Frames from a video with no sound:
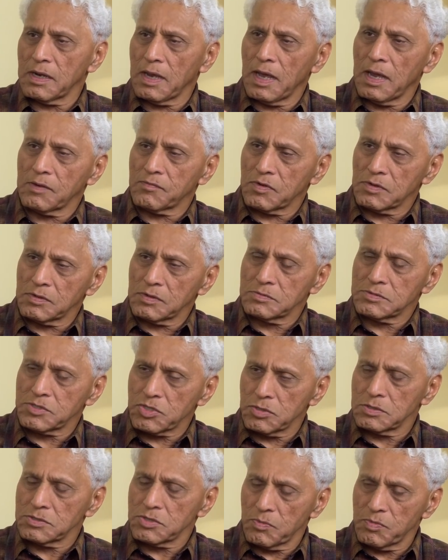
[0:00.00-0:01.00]
It
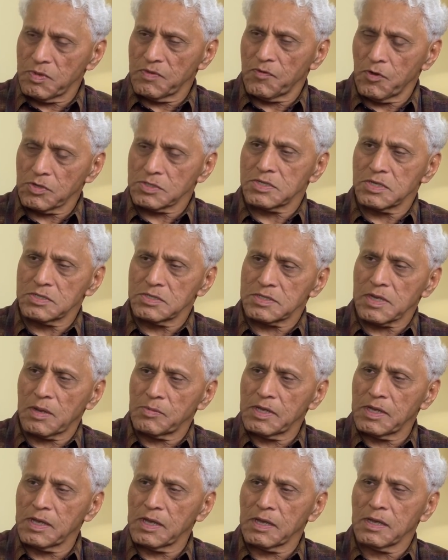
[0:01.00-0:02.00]
should be focused on
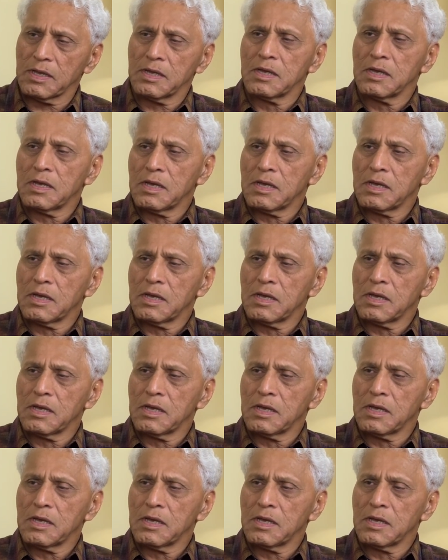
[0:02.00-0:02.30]
something